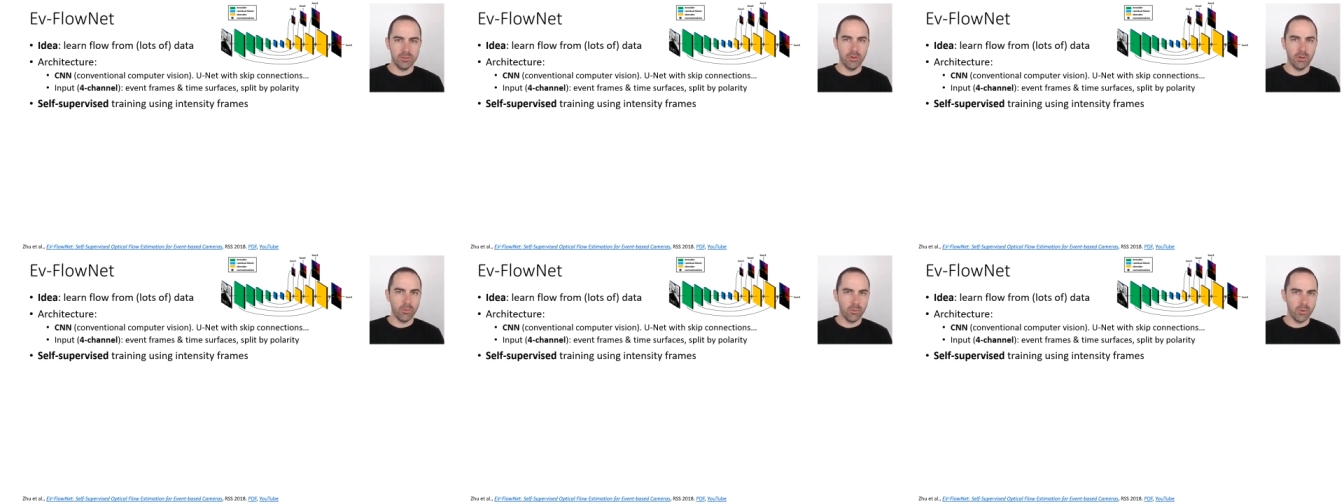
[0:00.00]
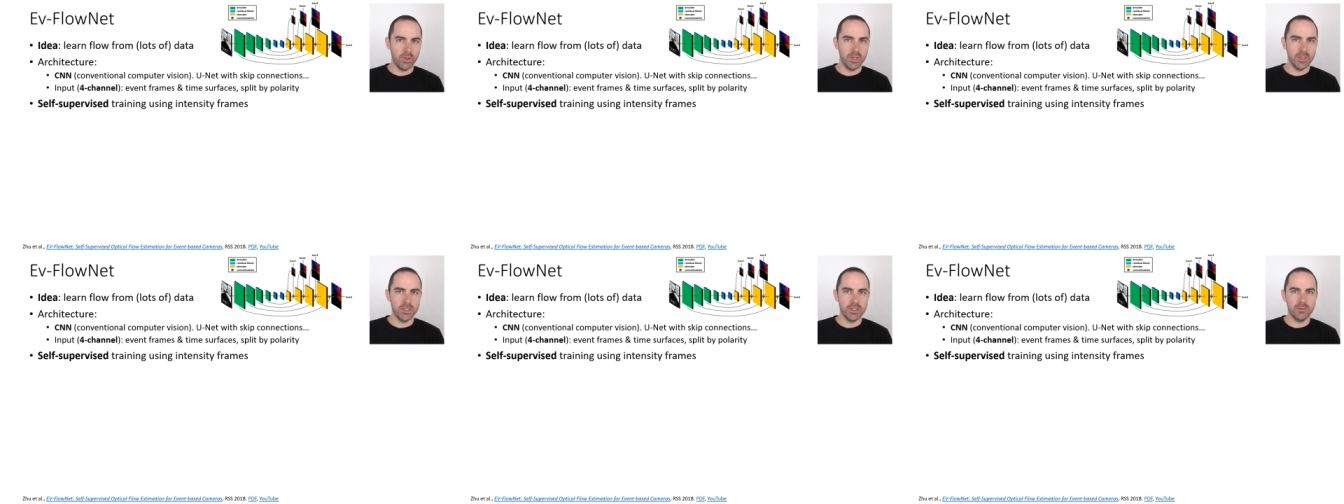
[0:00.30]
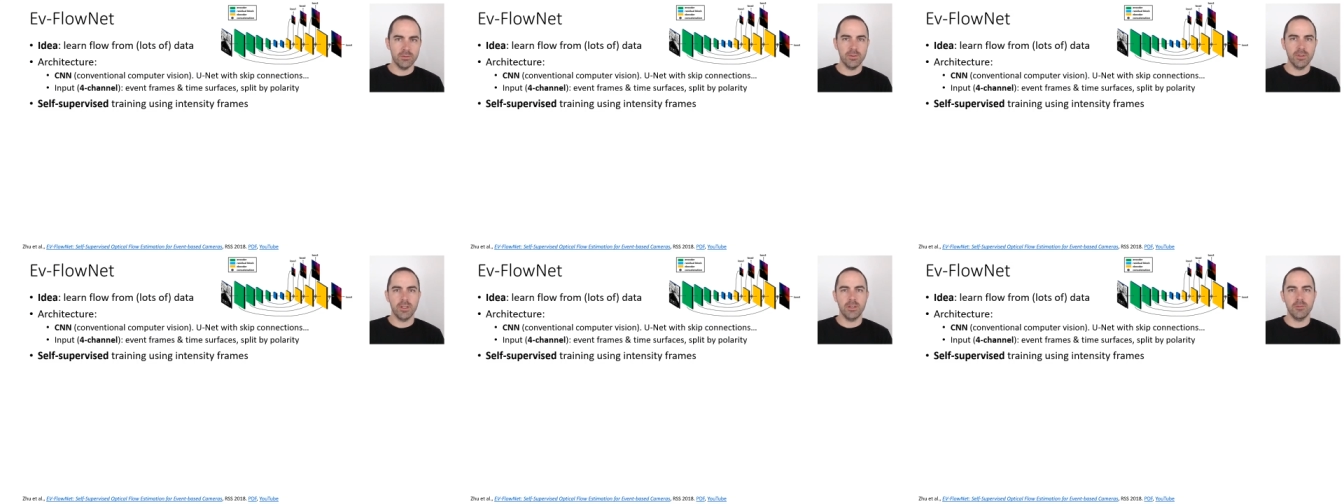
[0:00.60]
requires
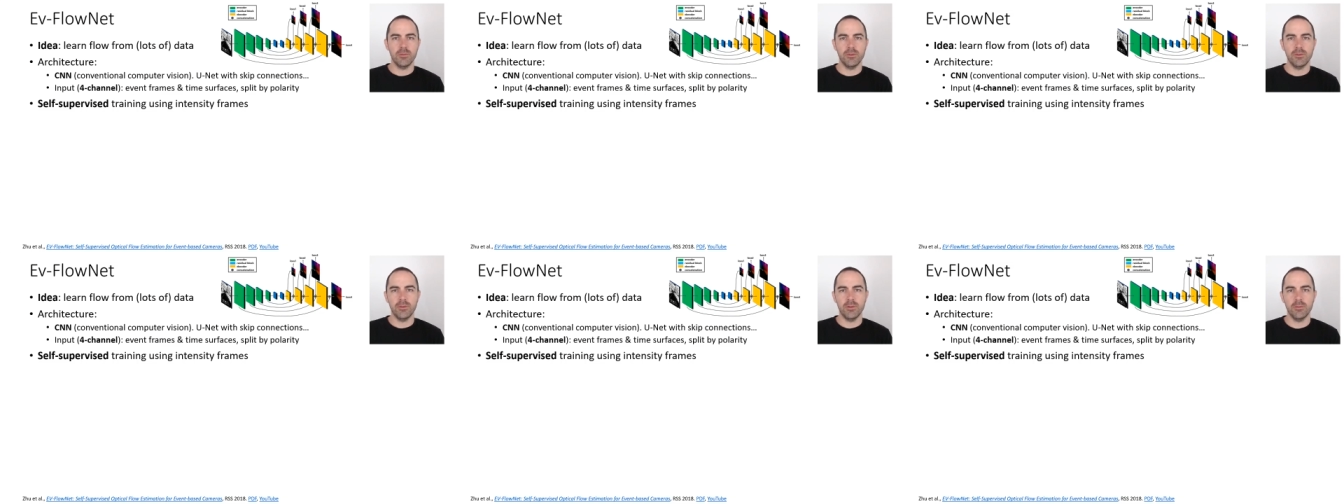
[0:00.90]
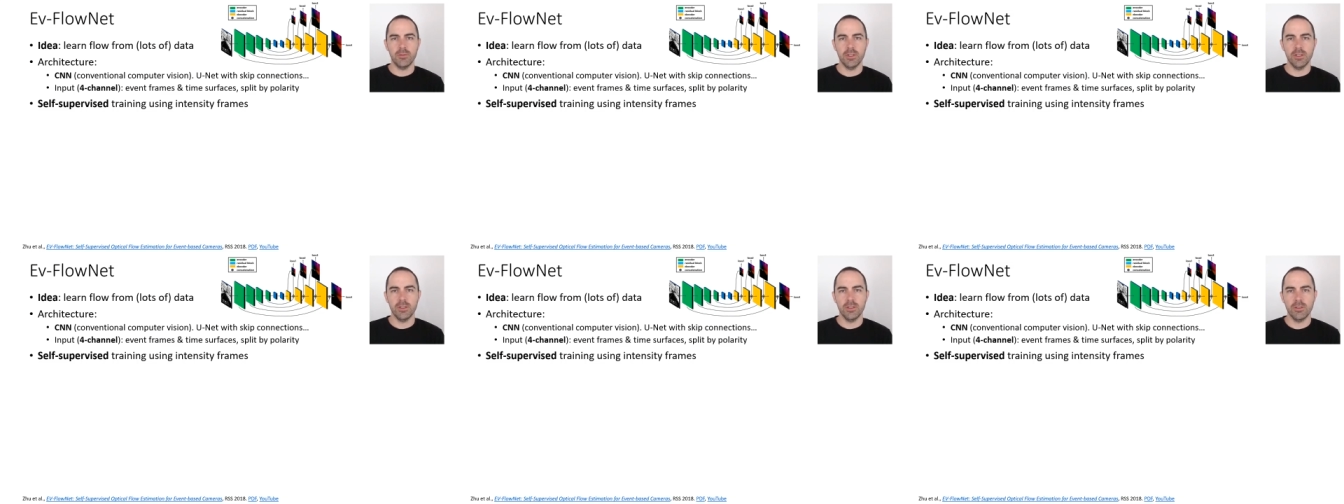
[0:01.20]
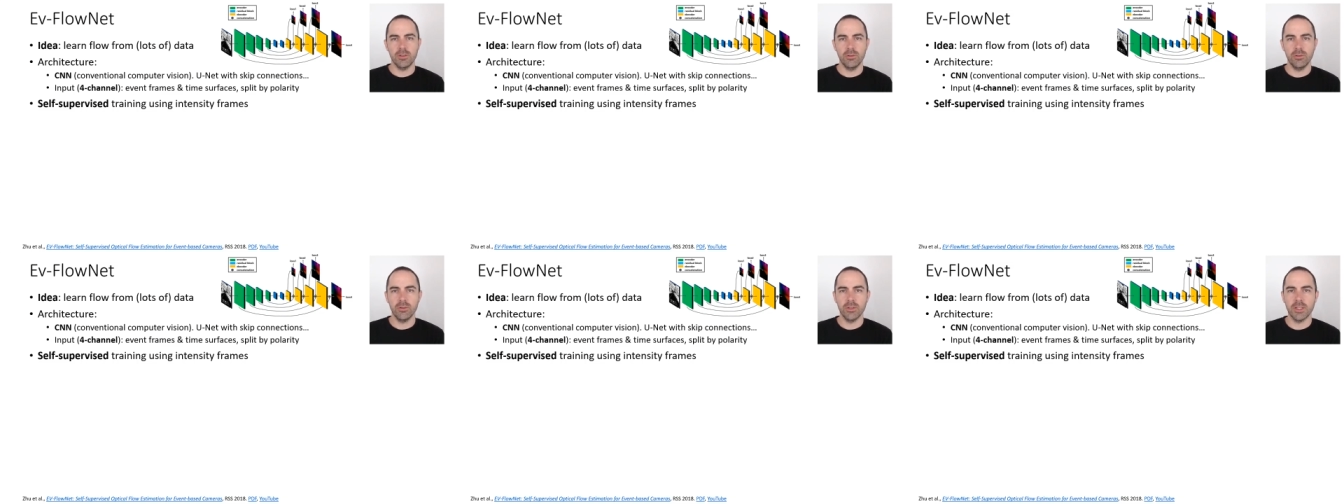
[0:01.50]
frames from a
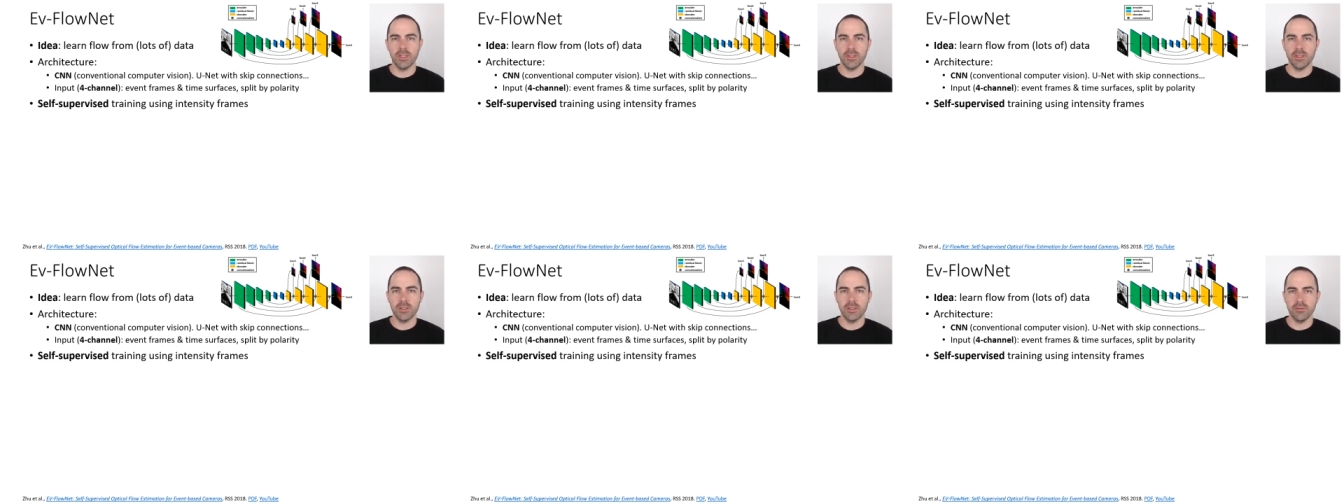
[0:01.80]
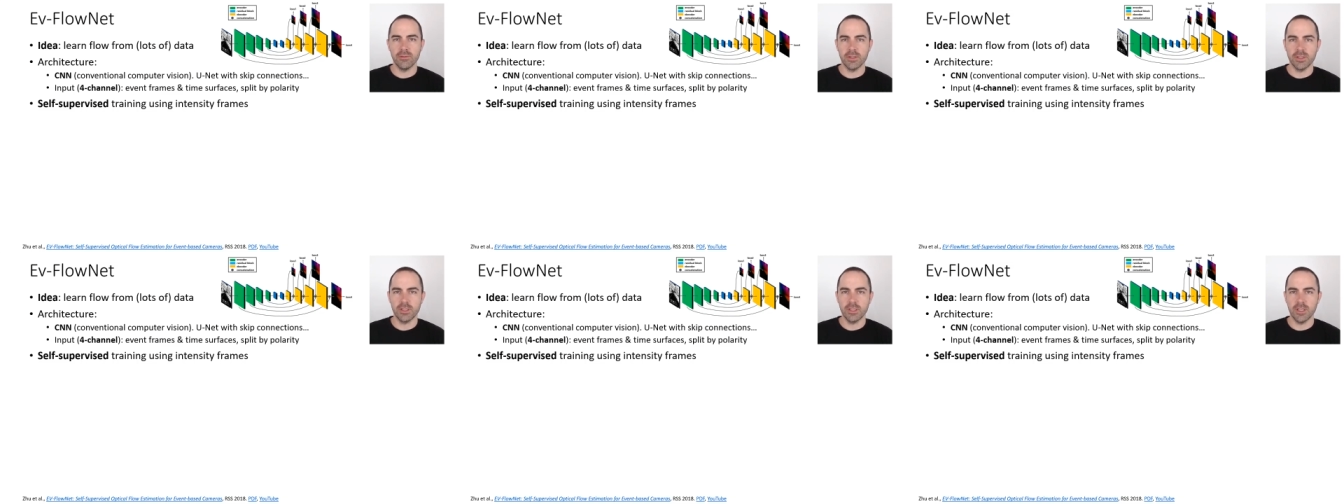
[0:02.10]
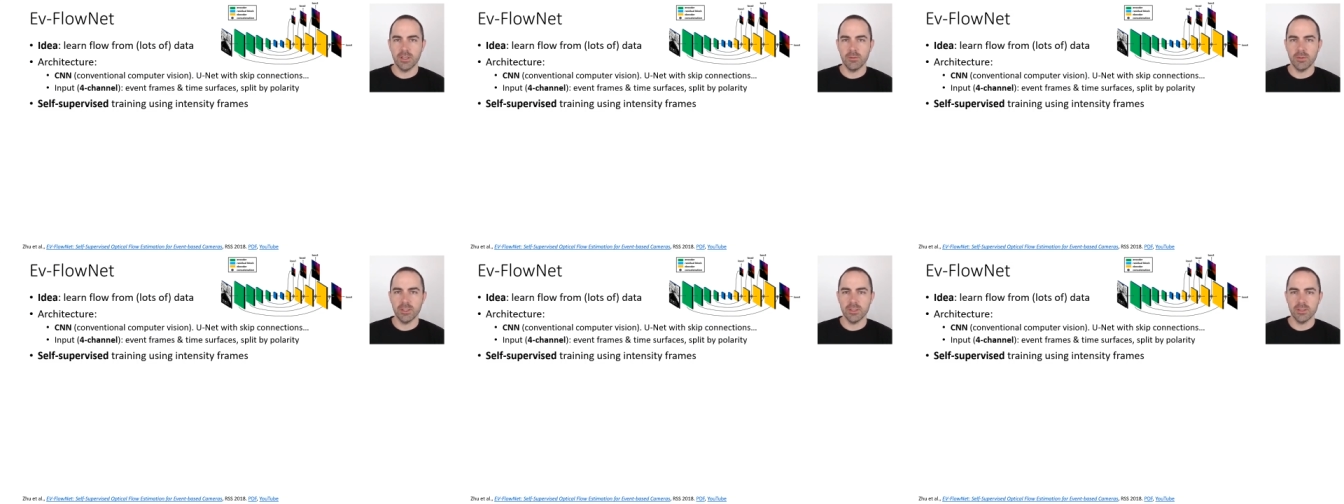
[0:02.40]
collocated event
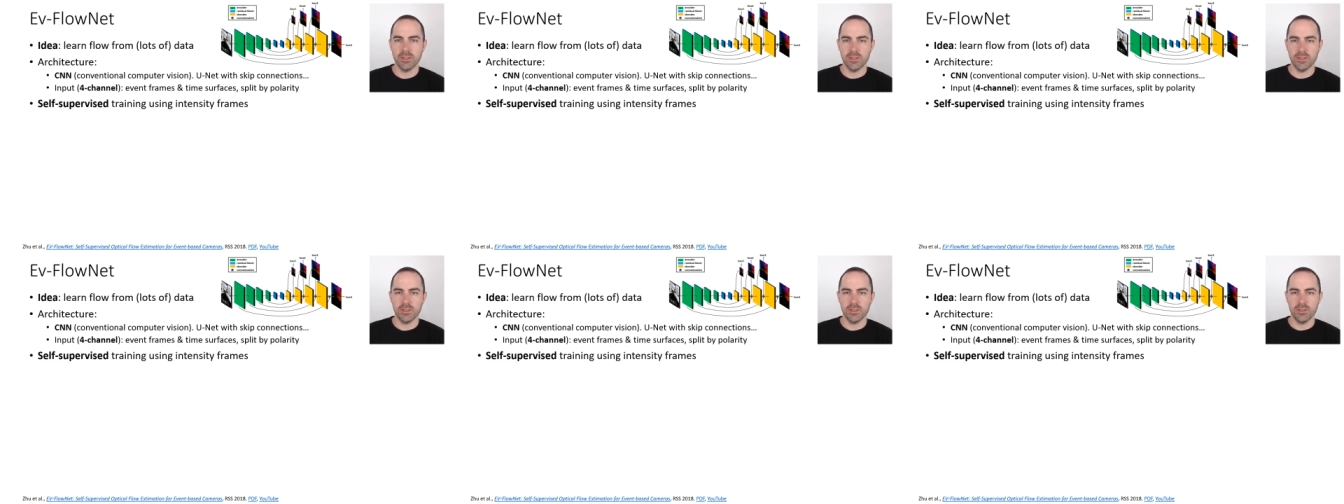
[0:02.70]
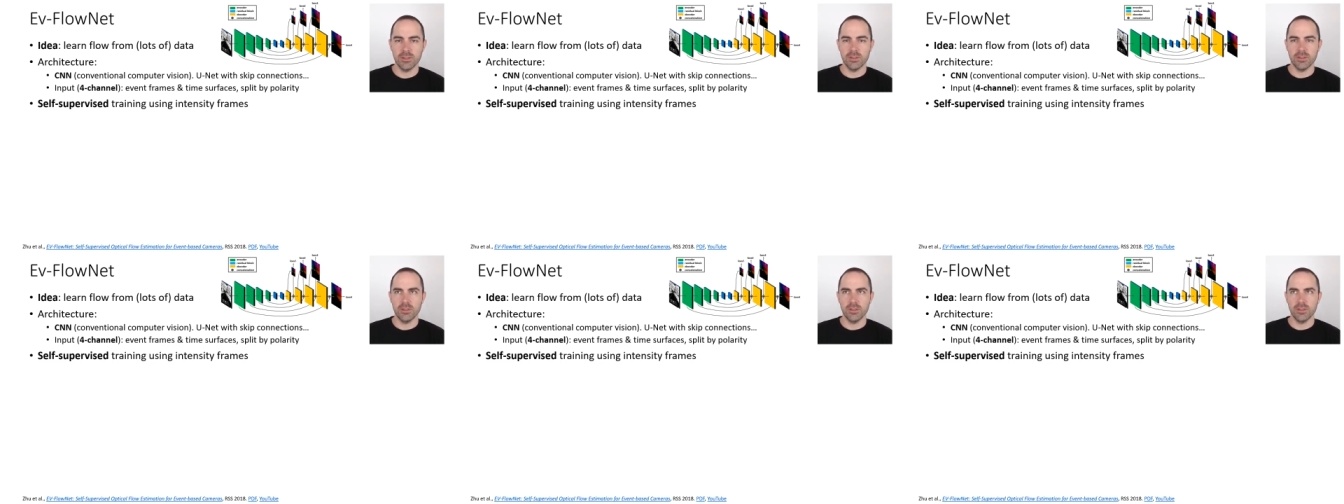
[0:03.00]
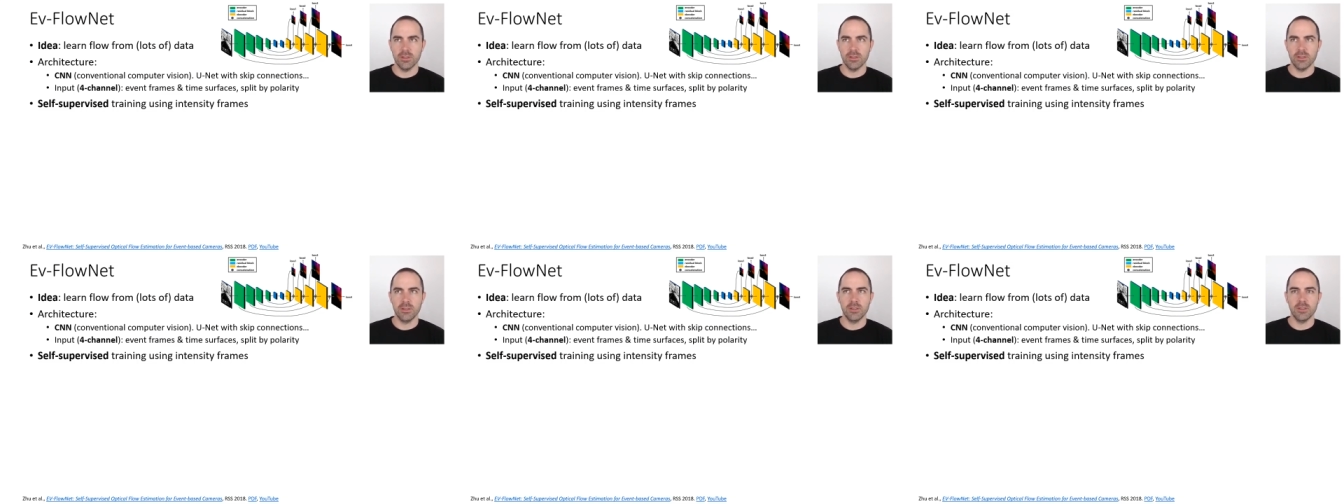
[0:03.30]
camera such as
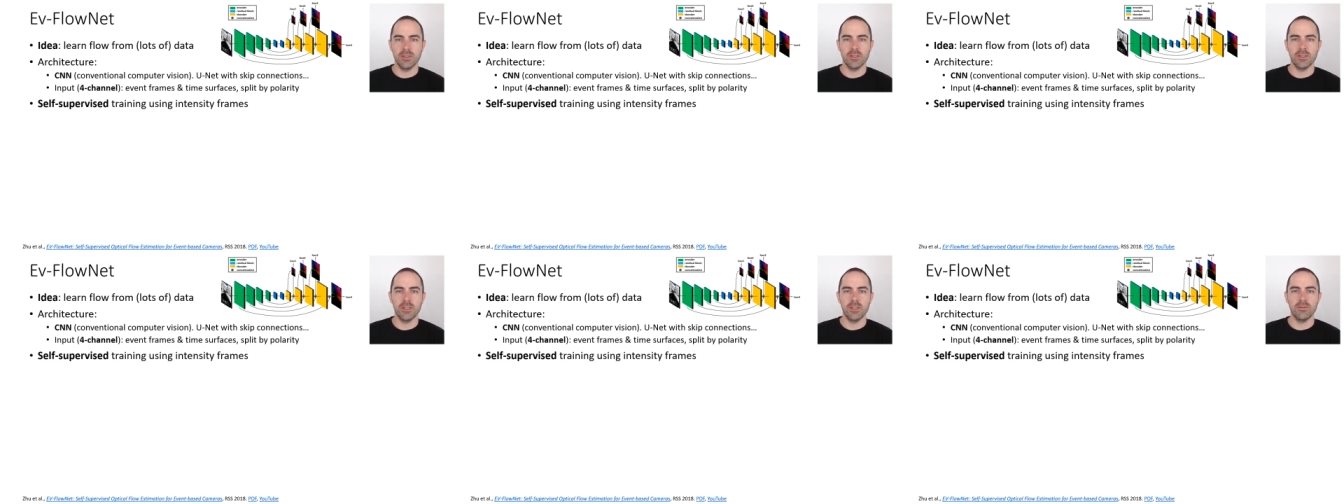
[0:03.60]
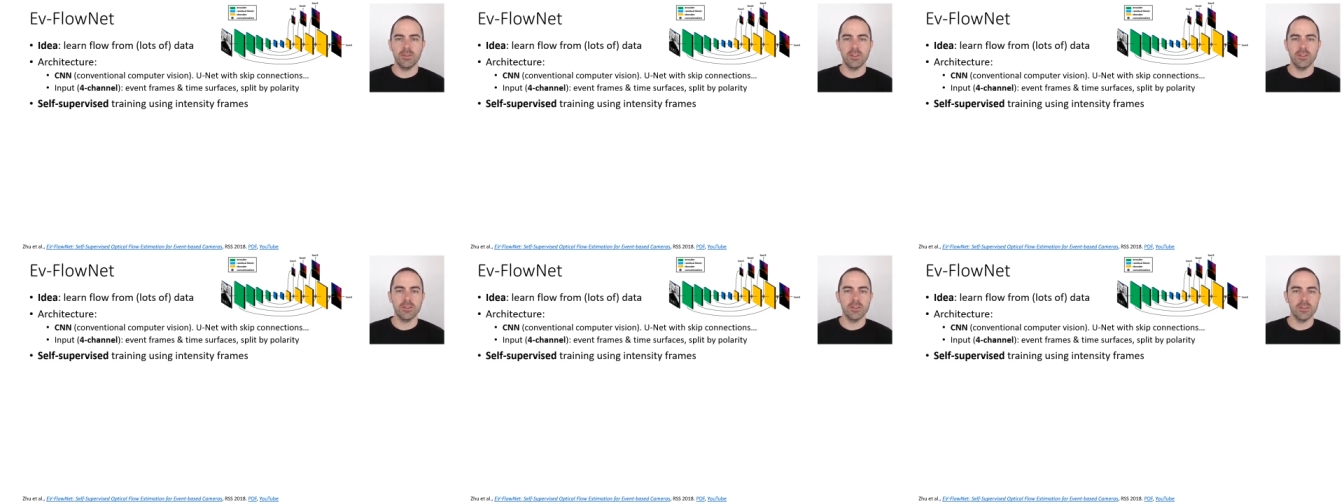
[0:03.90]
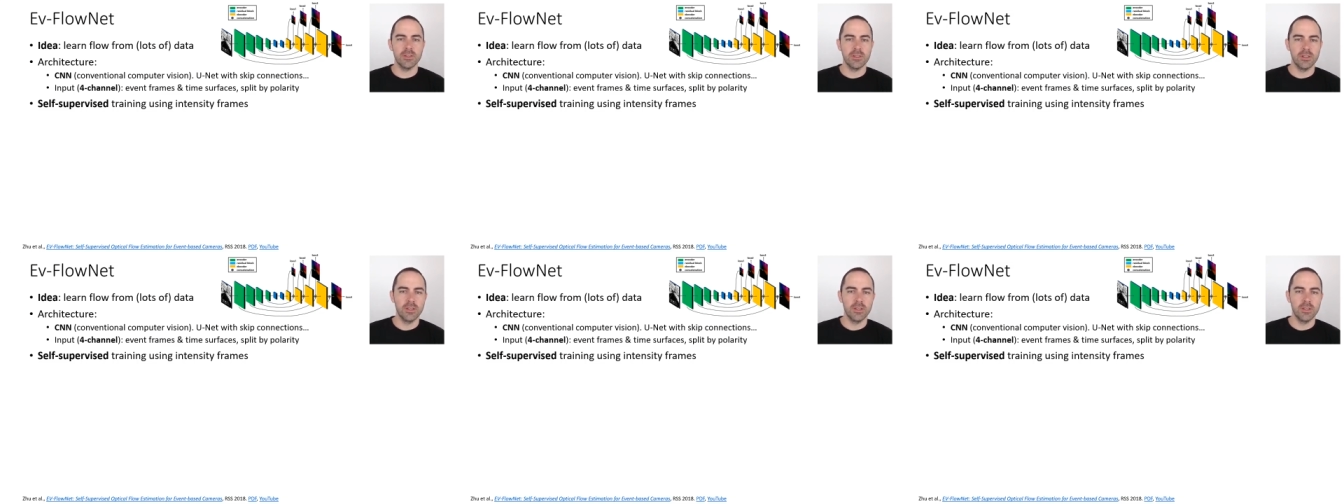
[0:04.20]
the, in the DAVIS